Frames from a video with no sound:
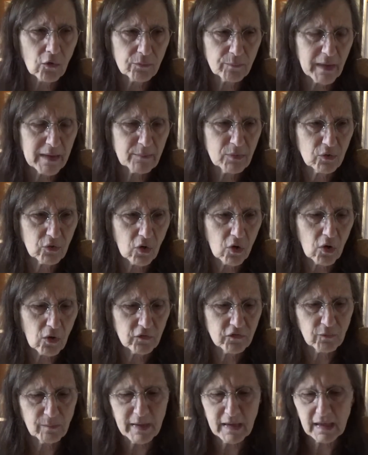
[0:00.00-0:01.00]
paper
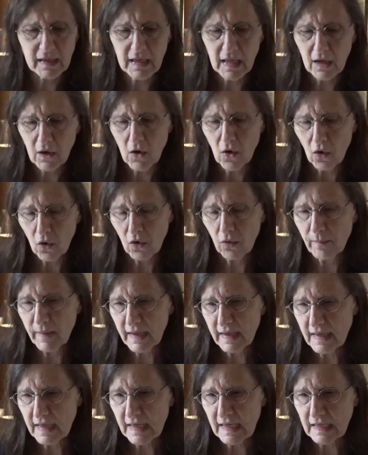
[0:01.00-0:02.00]
dolls,
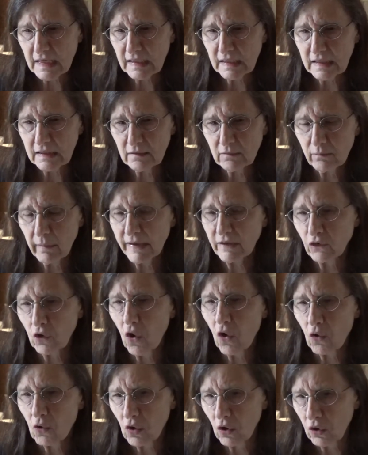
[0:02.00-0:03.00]
making my
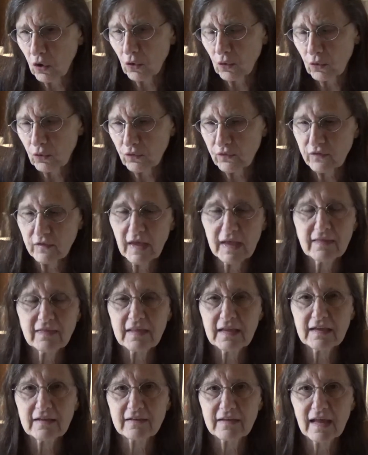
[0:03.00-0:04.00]
doll clothes and
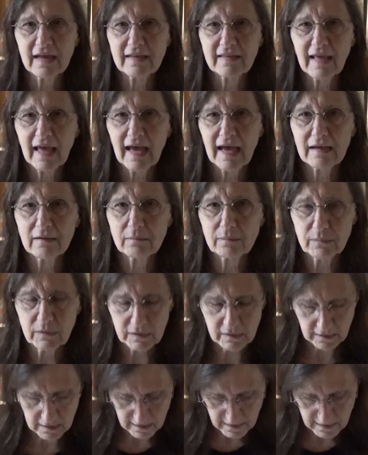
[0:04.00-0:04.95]
things like that. But